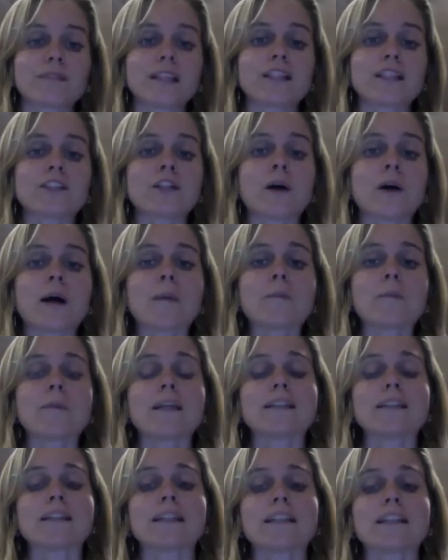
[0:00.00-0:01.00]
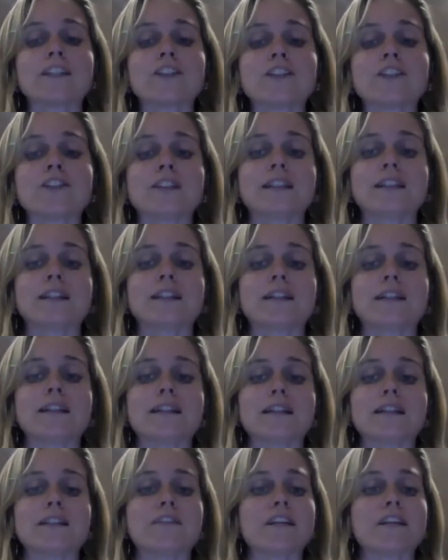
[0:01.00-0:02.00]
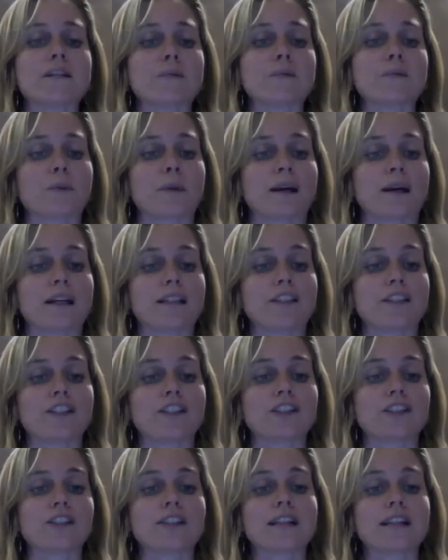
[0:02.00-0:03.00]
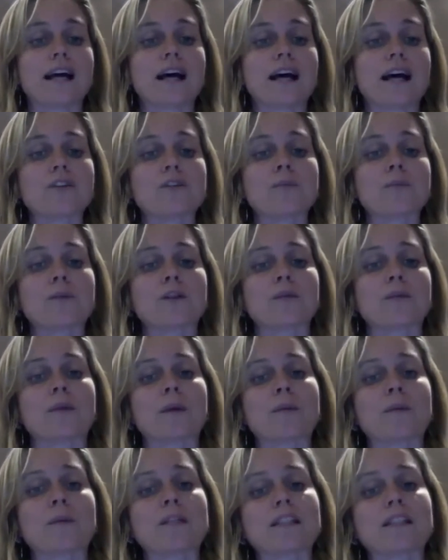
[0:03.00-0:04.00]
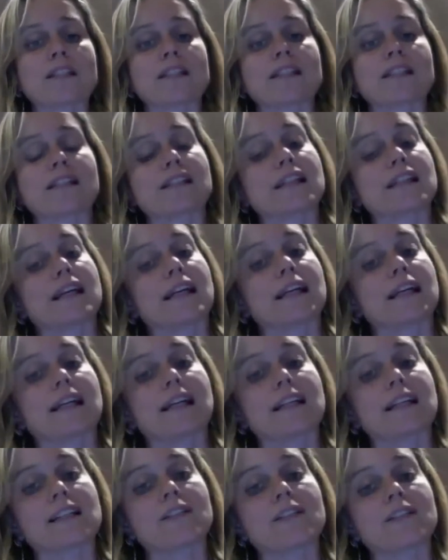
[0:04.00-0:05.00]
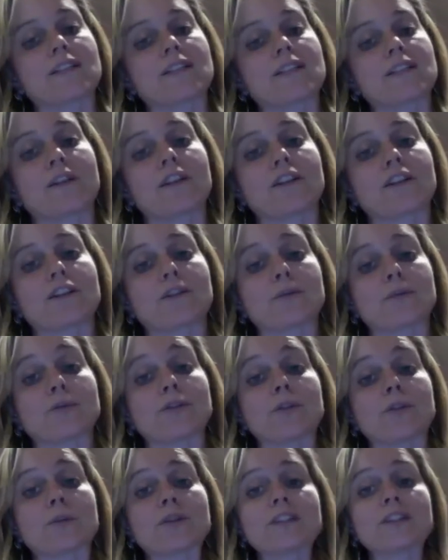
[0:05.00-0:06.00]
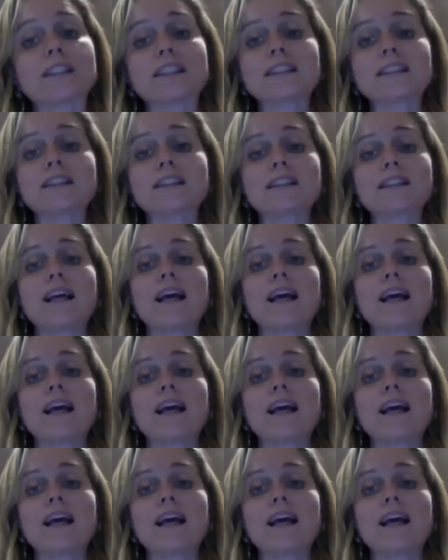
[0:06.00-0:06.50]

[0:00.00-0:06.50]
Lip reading: So I'm basically using this Facebook page now to build my business and stay connected with the global community.